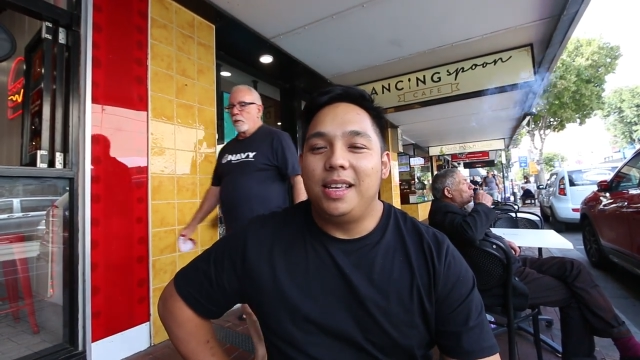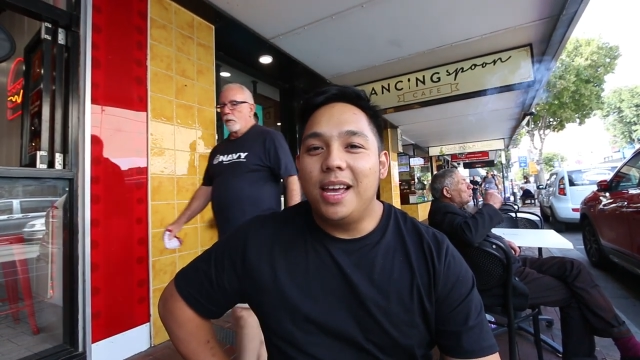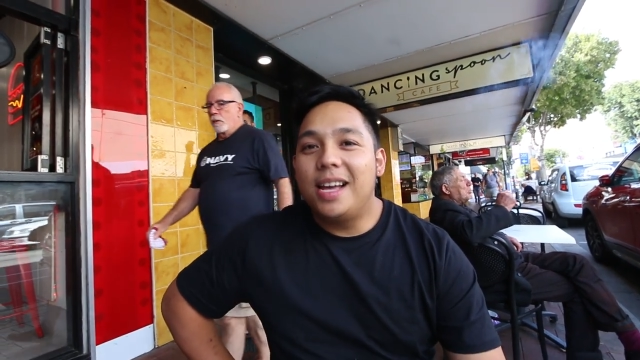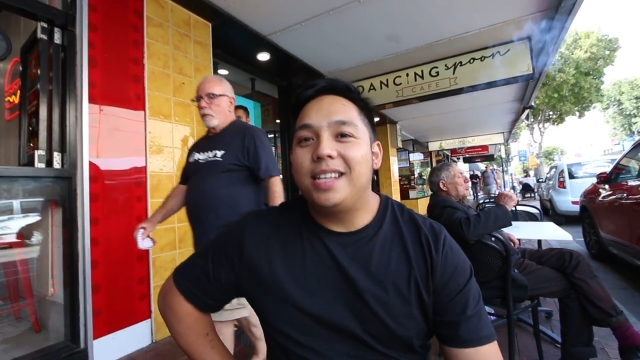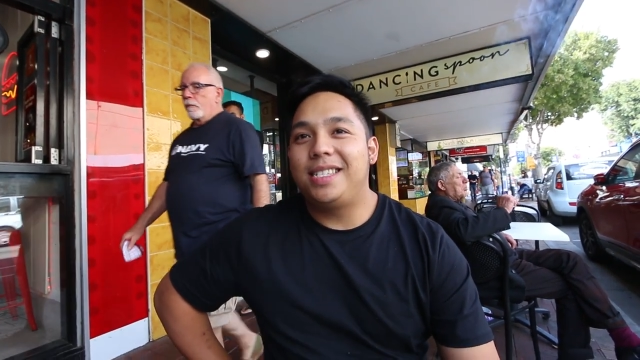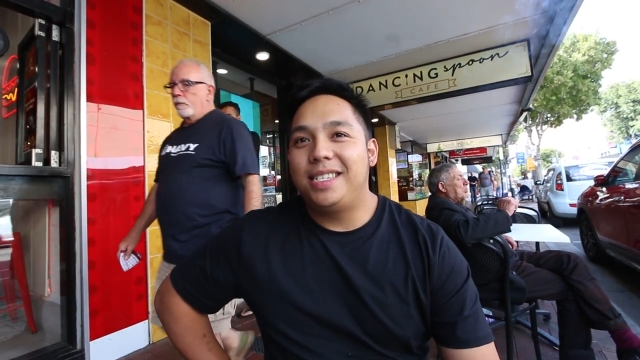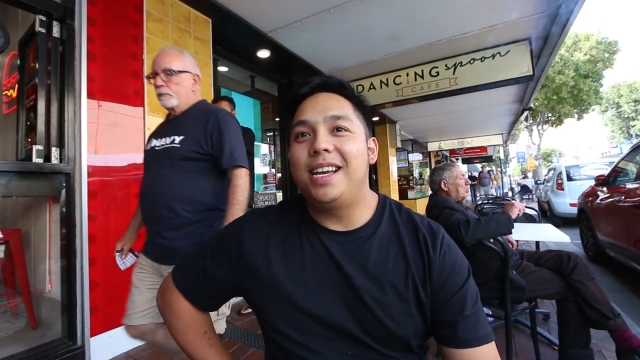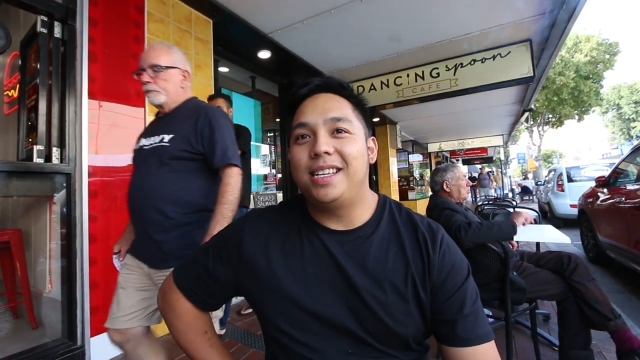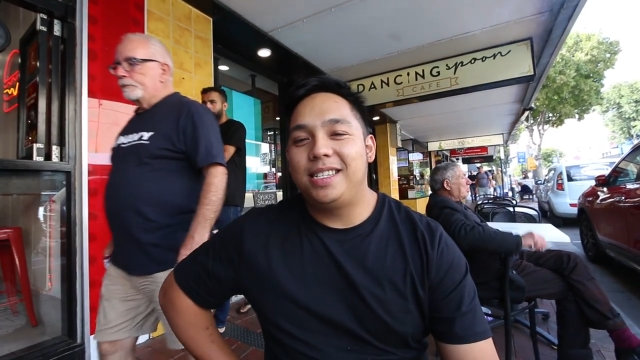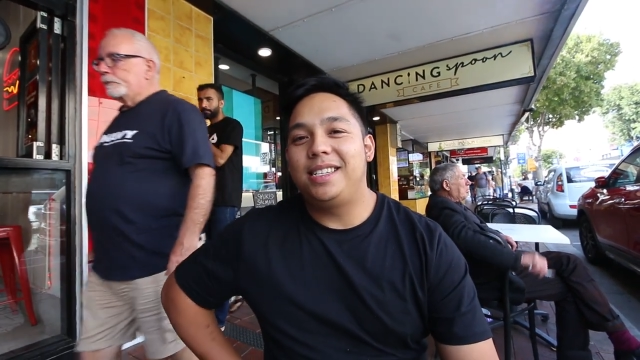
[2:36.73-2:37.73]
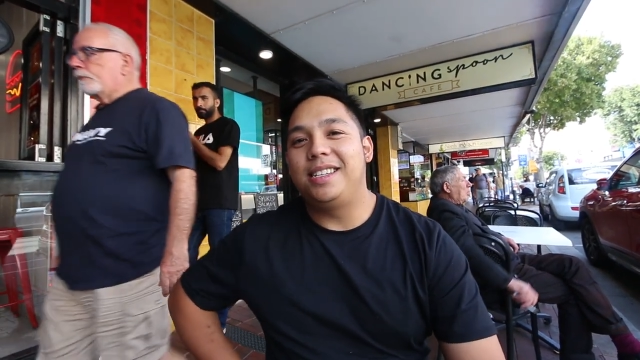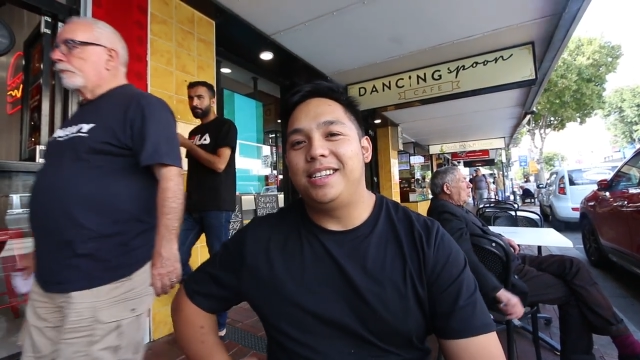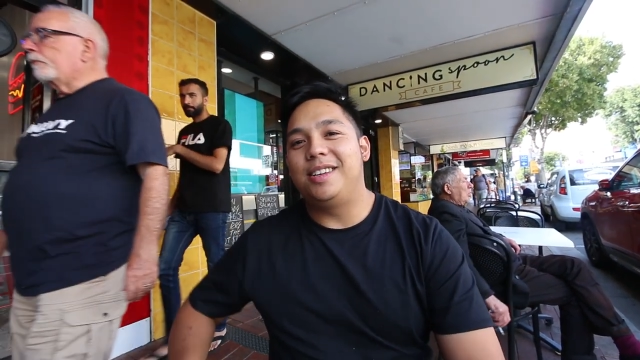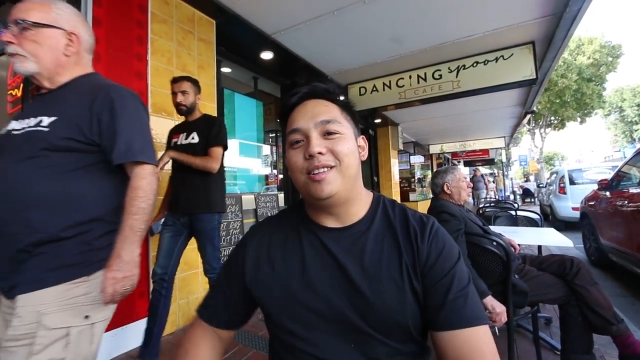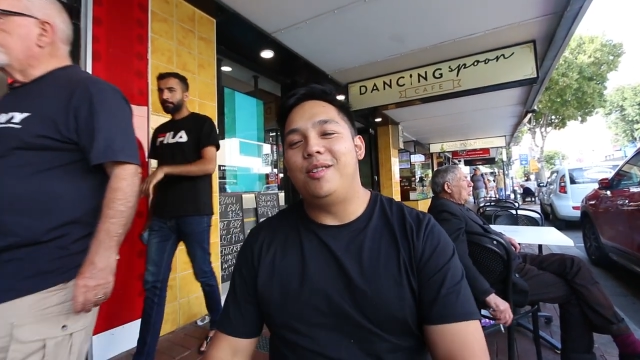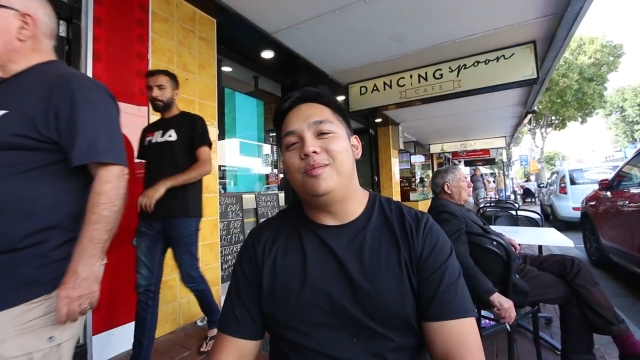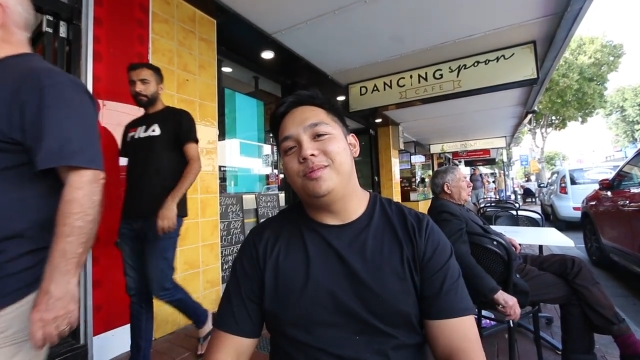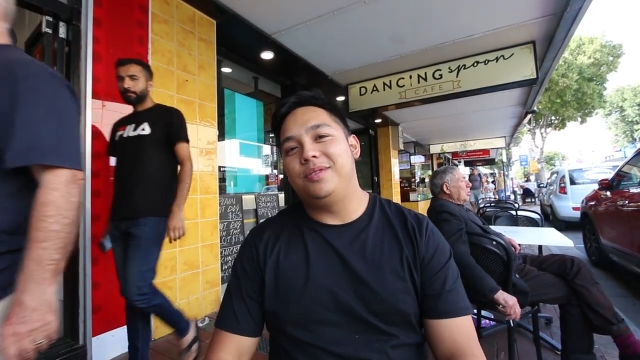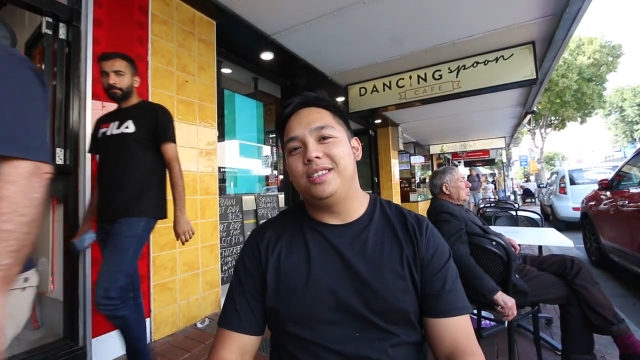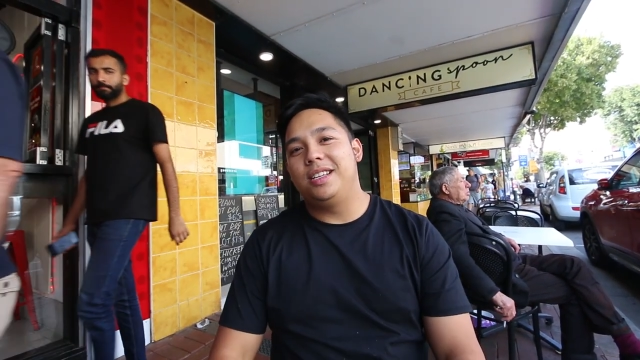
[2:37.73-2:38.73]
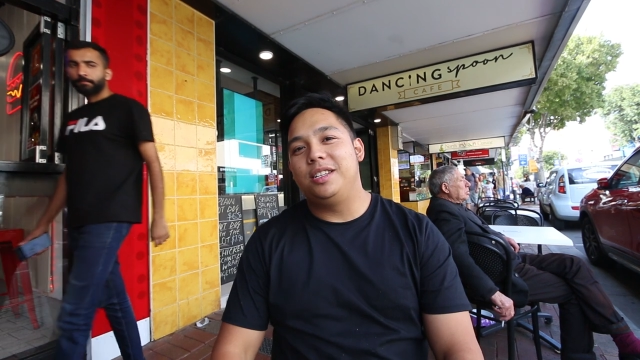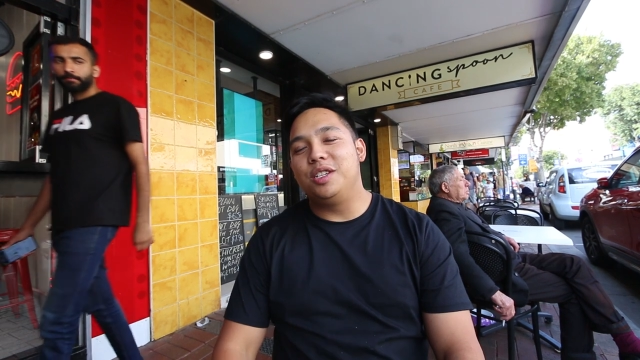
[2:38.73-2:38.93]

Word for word: Yes, There's uh, yes. all our street food, soul food.